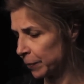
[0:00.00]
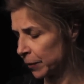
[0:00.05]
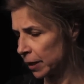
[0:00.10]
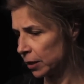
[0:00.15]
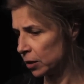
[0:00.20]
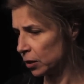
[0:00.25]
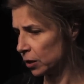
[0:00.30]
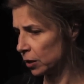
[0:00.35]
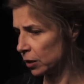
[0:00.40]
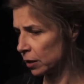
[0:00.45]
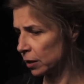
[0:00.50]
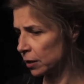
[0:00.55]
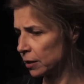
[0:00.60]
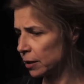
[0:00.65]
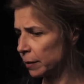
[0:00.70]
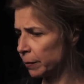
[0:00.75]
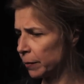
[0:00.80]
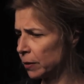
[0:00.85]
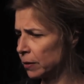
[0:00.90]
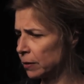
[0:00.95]
and because
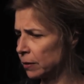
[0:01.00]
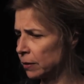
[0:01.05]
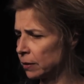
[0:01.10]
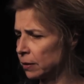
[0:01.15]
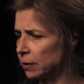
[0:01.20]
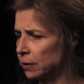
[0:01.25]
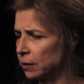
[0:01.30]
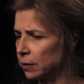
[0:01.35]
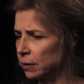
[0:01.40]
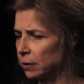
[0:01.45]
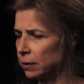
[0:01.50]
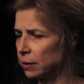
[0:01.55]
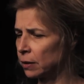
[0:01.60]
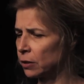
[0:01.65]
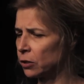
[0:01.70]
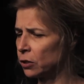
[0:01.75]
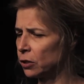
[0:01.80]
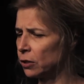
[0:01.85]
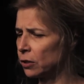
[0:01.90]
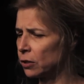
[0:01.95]
someone,
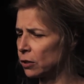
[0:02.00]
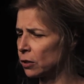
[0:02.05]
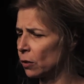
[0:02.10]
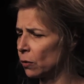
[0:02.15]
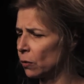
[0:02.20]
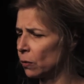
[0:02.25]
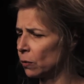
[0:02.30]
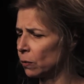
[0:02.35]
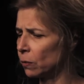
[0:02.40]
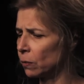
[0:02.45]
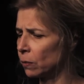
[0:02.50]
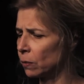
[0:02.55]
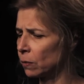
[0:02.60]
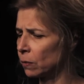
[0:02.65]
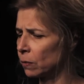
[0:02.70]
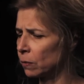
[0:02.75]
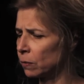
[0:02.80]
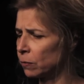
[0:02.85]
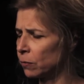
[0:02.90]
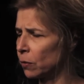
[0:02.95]
because she's so
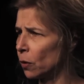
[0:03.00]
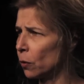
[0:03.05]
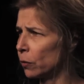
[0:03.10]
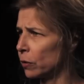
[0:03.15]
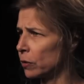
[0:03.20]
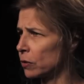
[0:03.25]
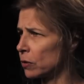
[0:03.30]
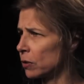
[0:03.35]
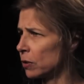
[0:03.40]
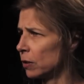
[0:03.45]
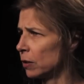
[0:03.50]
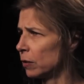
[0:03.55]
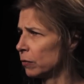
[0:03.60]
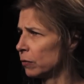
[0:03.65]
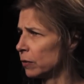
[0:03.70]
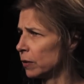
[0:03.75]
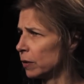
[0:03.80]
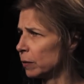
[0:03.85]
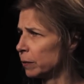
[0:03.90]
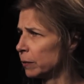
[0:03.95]
focused in the
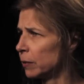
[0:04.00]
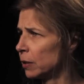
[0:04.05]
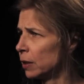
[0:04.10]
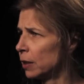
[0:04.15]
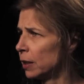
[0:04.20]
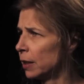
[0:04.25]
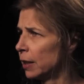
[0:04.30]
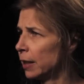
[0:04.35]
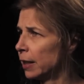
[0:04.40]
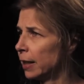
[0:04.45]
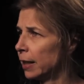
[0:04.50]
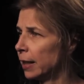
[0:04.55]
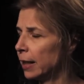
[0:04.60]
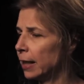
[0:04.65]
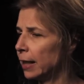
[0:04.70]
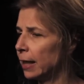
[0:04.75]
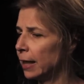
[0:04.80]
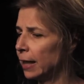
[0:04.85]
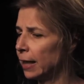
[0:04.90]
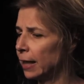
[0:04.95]
film.
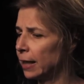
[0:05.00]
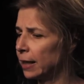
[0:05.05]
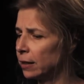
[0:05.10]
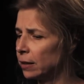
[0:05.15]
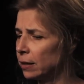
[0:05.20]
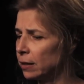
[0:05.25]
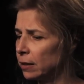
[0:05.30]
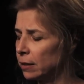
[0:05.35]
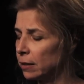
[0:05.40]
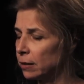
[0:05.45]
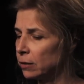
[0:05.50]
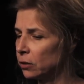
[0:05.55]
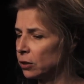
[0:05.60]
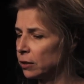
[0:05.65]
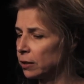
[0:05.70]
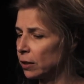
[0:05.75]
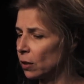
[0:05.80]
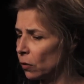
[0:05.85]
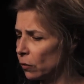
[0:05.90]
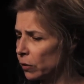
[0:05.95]
And she
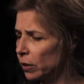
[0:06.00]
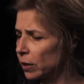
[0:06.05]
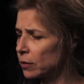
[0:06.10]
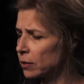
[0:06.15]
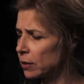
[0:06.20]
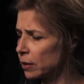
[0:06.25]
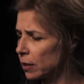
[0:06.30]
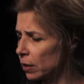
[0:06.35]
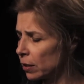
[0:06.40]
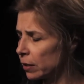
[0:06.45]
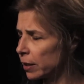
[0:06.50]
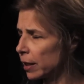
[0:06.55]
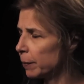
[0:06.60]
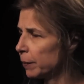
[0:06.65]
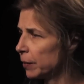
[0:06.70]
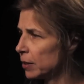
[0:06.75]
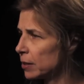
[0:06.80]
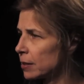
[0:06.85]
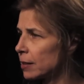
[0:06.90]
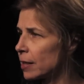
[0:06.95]
said, oh yeah, Sara
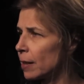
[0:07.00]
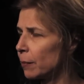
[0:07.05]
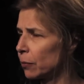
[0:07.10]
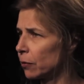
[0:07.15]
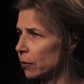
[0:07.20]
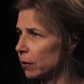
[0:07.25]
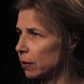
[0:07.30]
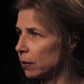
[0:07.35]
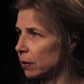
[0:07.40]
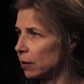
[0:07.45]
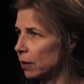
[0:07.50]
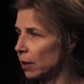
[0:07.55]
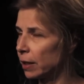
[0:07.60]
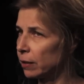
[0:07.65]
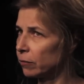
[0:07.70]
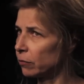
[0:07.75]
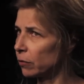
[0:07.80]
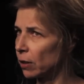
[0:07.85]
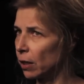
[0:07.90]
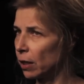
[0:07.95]
kept me separate. And I
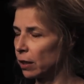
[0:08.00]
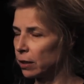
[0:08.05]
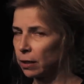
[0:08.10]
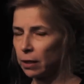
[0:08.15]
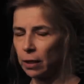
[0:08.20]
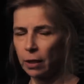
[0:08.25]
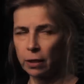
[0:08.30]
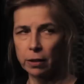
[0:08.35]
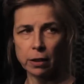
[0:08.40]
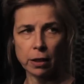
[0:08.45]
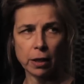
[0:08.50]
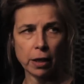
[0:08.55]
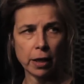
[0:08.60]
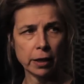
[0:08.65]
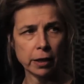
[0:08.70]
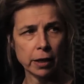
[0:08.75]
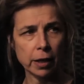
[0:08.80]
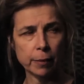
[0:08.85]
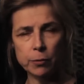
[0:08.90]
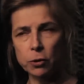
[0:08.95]
had forgotten that, that I
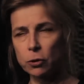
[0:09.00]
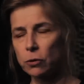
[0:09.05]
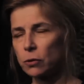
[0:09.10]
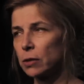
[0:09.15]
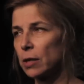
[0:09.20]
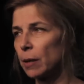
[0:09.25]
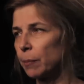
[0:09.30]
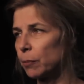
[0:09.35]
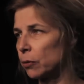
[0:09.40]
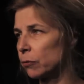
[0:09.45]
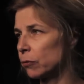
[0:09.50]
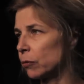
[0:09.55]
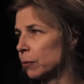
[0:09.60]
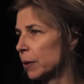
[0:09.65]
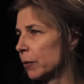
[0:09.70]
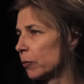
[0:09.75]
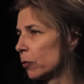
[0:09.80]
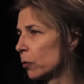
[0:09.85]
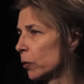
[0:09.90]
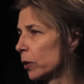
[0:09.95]
had kept her separate from
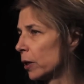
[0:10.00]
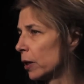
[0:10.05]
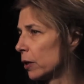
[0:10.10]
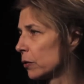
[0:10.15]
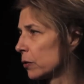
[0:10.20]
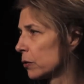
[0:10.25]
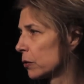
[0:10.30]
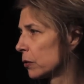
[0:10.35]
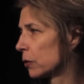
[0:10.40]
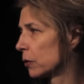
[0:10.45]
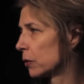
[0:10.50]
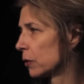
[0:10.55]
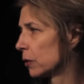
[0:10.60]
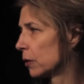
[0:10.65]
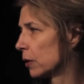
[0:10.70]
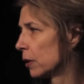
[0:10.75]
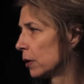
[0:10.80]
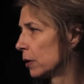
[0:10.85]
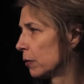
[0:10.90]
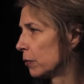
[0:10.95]
everyone else
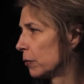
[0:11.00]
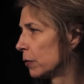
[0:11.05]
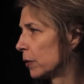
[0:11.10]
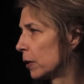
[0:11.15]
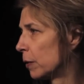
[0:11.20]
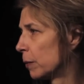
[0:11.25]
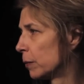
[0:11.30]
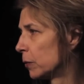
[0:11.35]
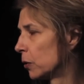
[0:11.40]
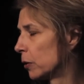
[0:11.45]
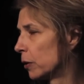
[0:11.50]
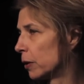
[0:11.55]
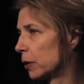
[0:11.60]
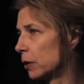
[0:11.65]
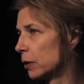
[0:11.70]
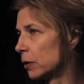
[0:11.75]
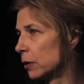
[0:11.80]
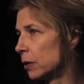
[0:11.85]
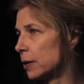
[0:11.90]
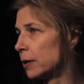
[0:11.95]
in the film during
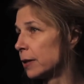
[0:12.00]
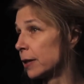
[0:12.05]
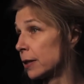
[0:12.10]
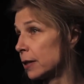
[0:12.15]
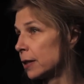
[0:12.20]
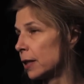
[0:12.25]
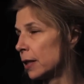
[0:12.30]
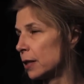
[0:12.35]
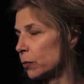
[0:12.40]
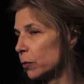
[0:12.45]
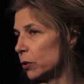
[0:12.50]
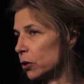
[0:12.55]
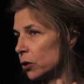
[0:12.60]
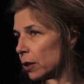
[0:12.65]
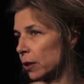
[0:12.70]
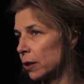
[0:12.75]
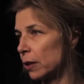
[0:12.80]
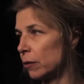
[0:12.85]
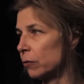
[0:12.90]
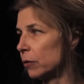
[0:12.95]
the, the six days. We
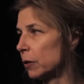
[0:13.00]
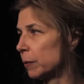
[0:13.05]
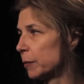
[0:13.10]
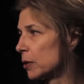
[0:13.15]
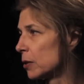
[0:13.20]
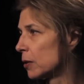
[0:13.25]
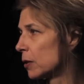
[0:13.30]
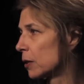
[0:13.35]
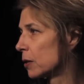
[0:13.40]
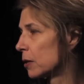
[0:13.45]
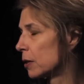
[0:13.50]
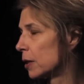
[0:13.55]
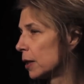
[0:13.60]
shot that film in six